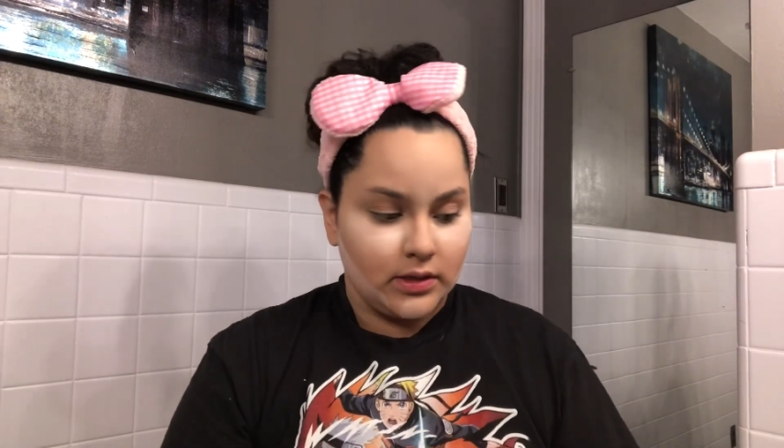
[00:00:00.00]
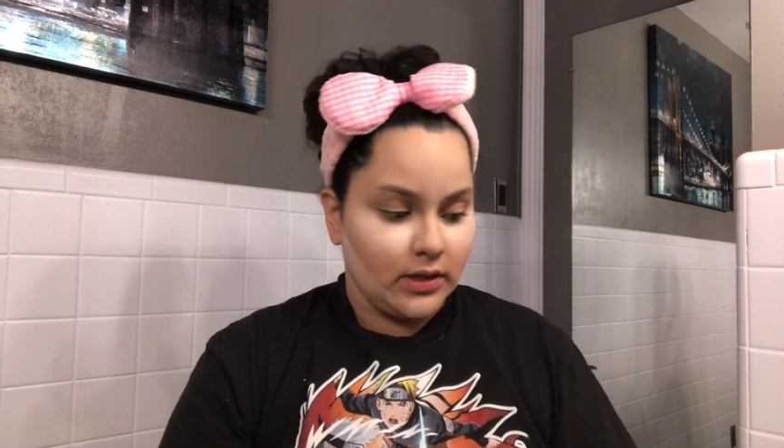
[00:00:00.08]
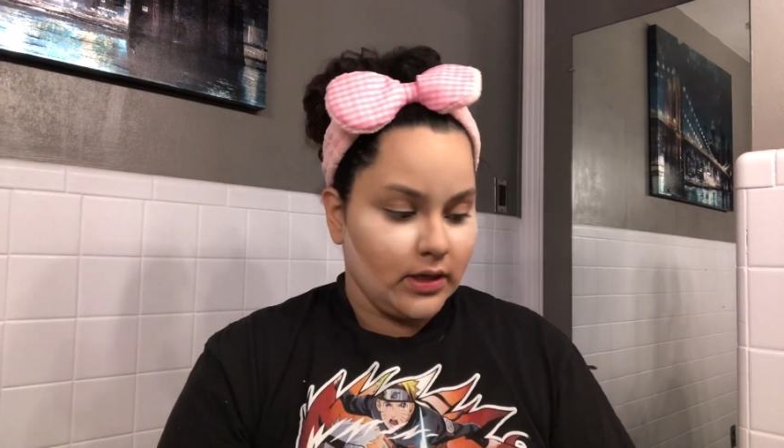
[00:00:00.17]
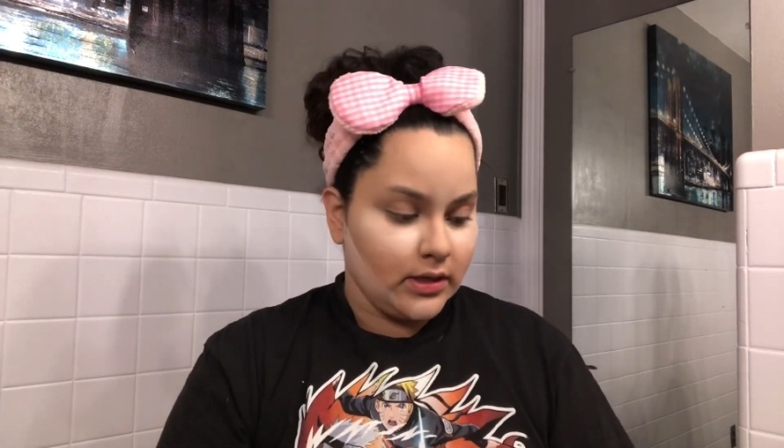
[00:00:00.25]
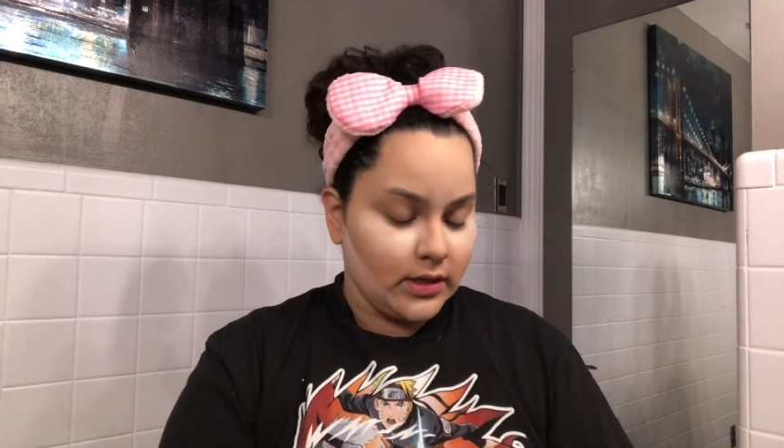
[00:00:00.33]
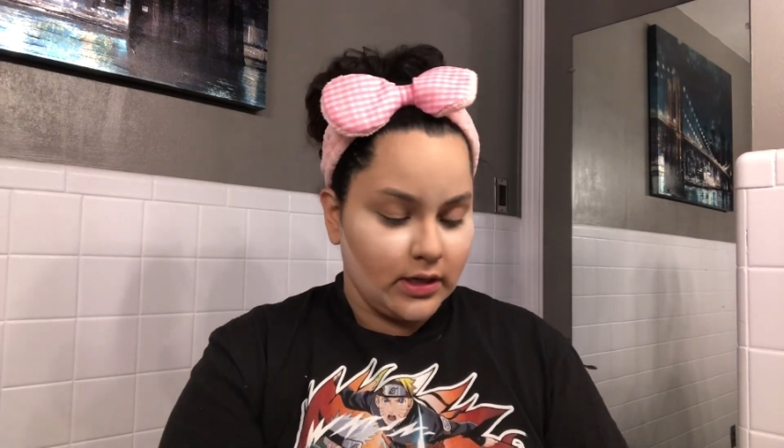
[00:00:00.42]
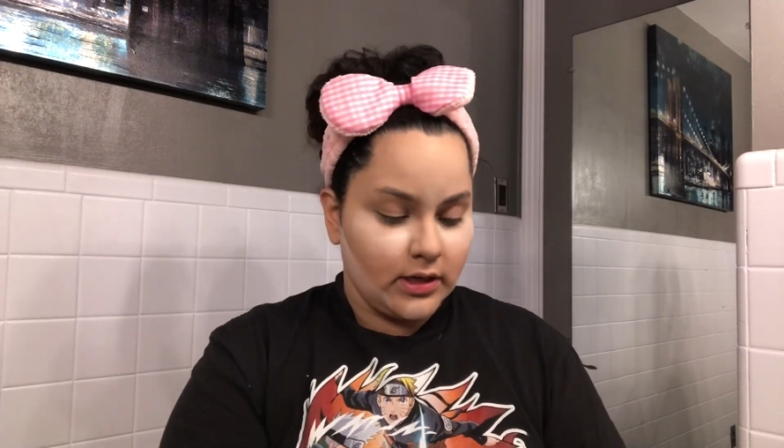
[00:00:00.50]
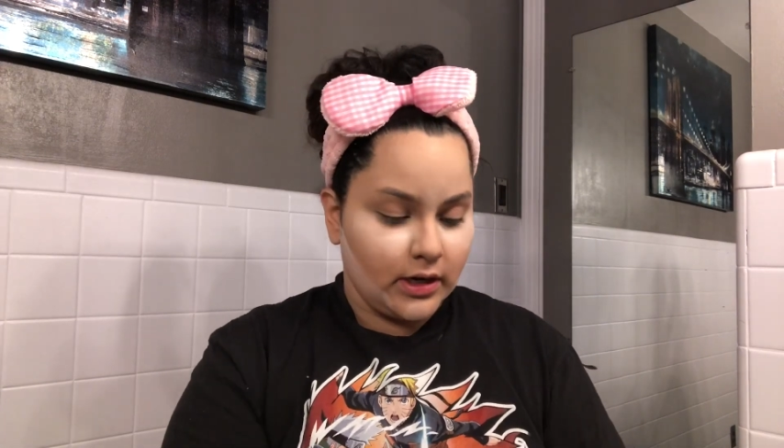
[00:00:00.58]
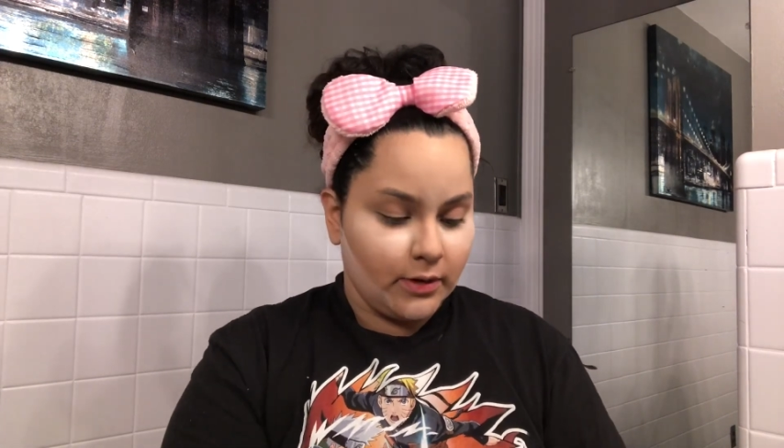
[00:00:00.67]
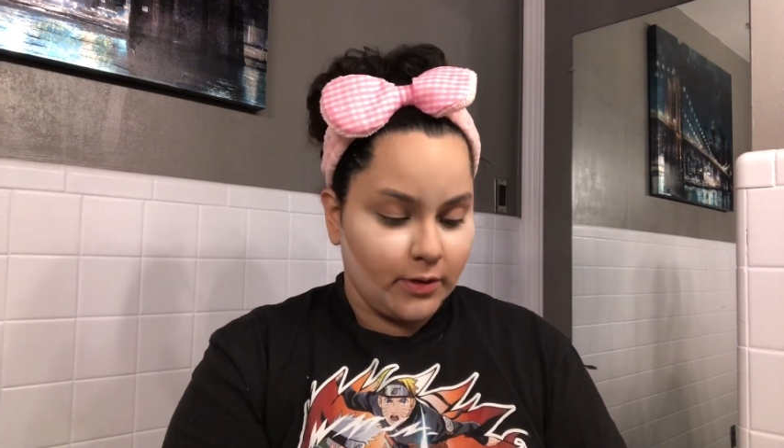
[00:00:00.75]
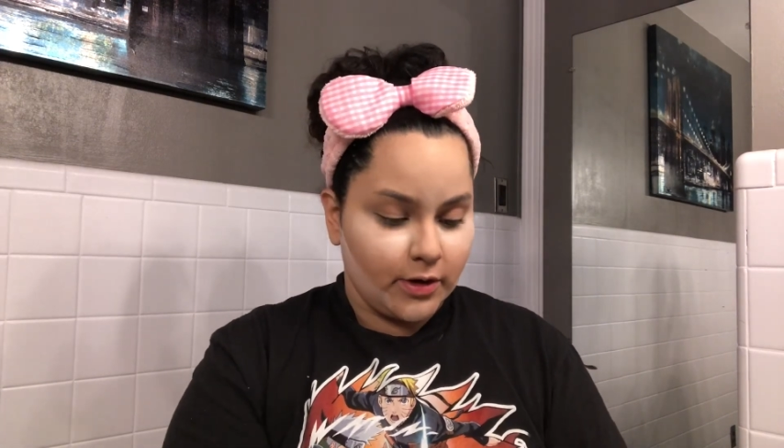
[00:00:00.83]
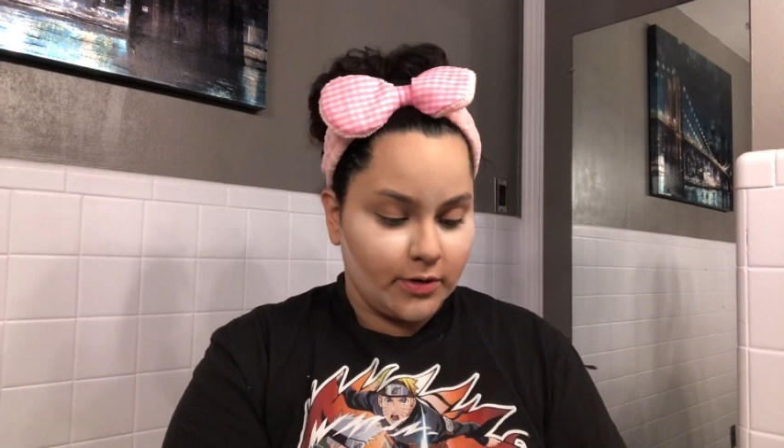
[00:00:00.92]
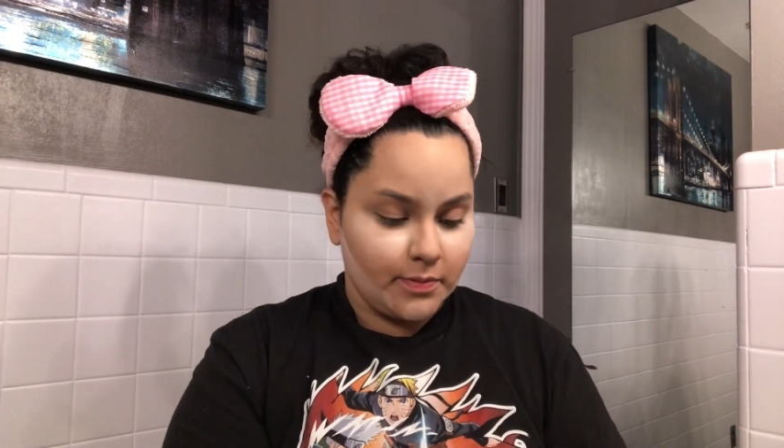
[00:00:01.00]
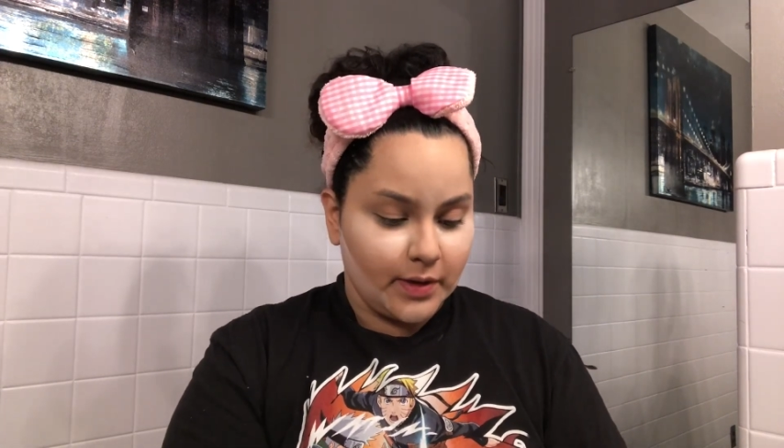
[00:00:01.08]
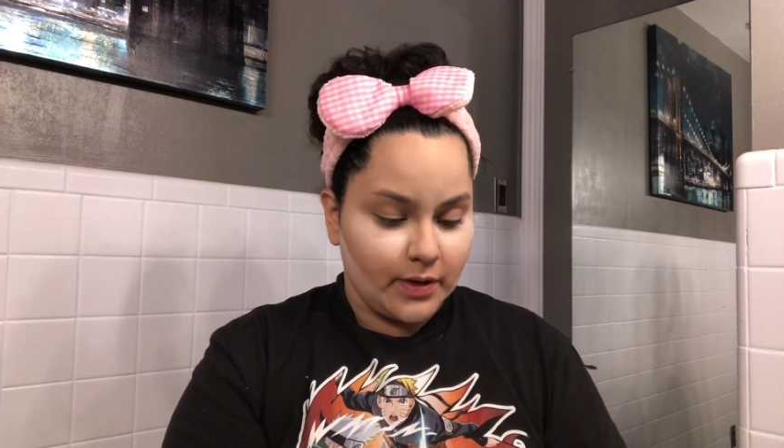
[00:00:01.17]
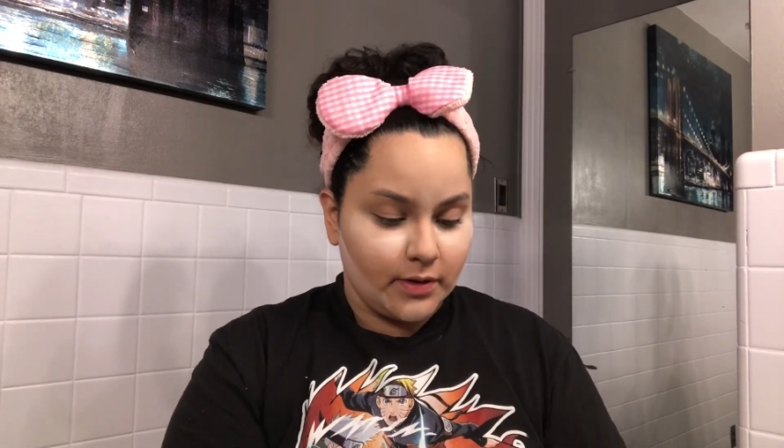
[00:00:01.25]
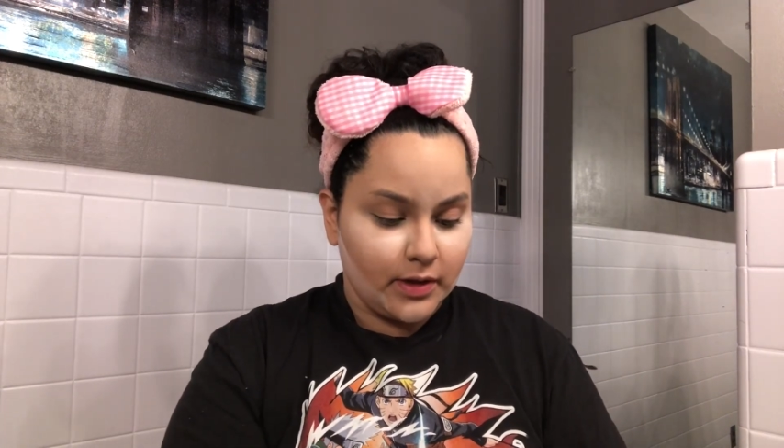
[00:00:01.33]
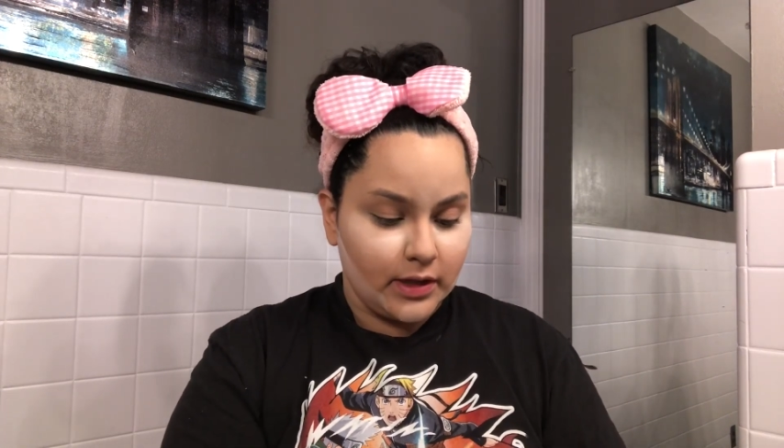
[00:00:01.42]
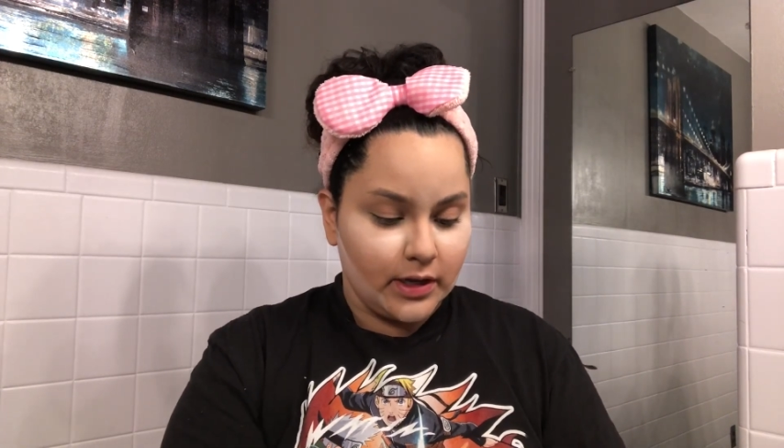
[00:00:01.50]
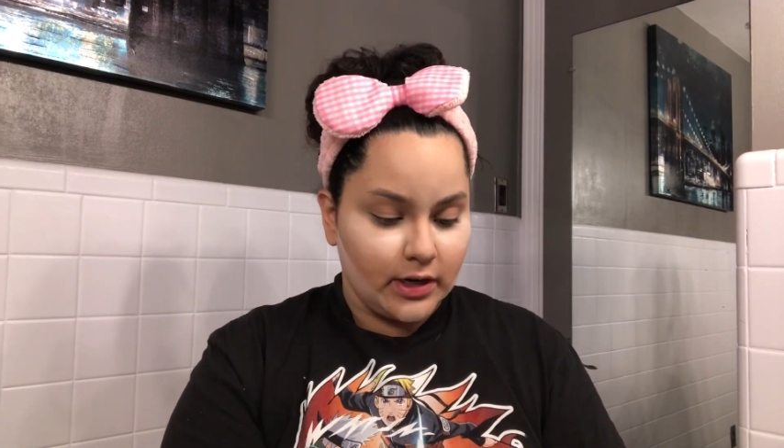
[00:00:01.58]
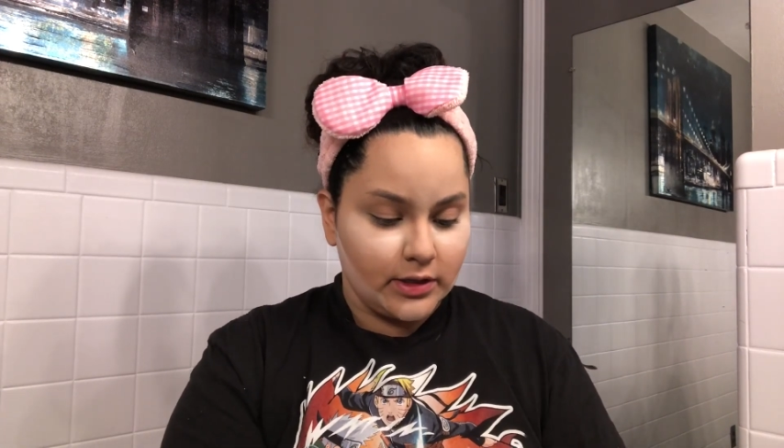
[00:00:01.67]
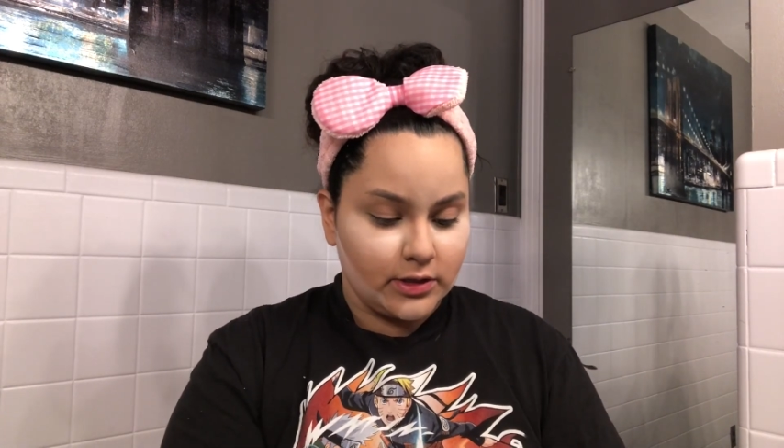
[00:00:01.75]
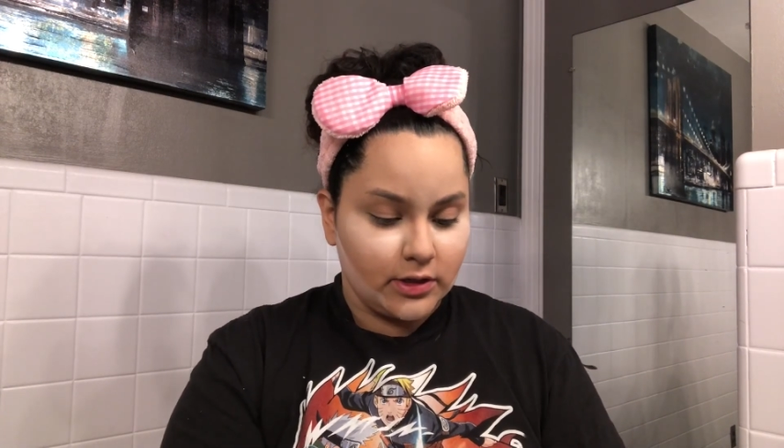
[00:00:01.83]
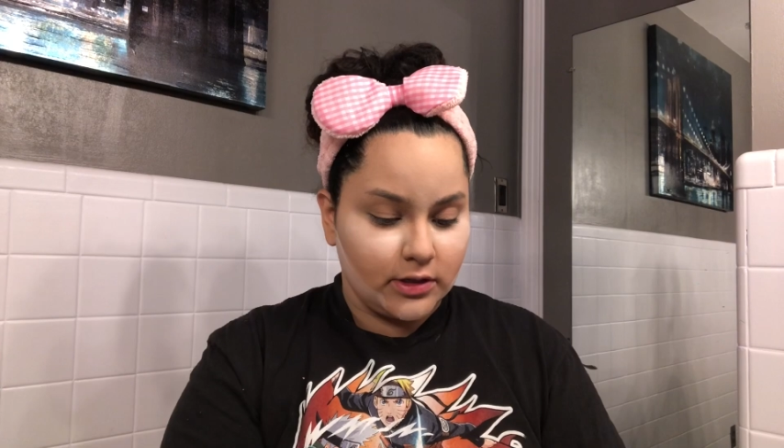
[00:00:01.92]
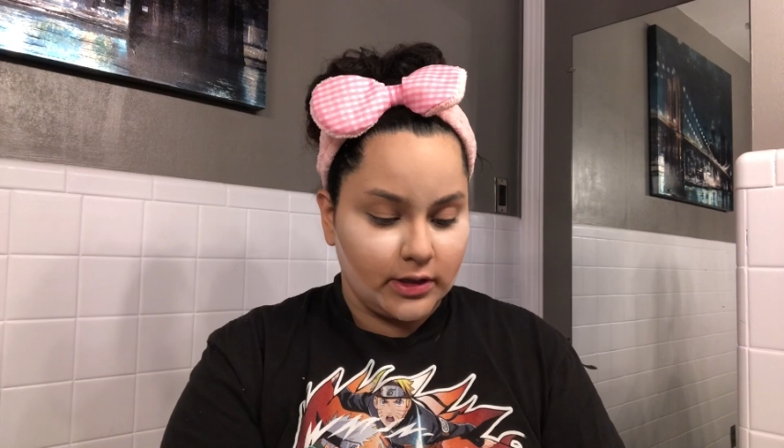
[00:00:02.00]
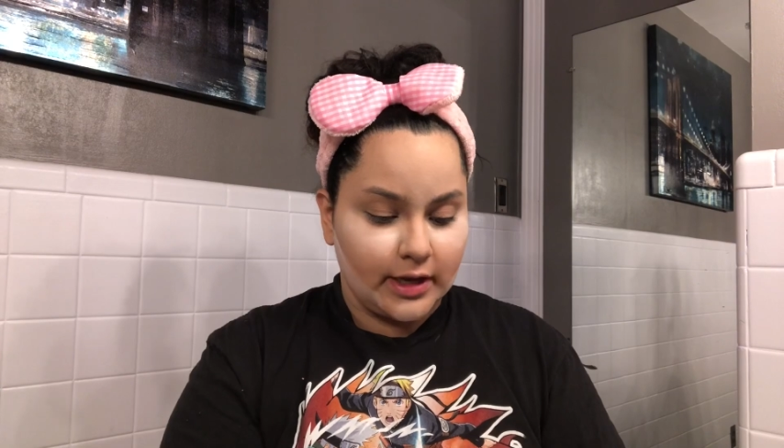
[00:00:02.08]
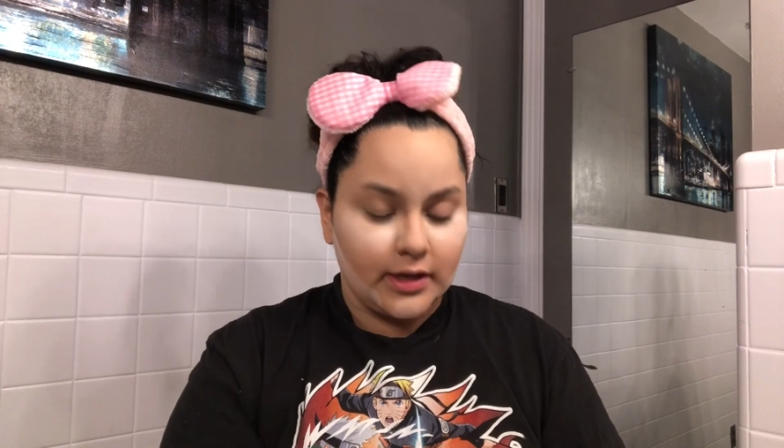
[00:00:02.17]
And then I start like,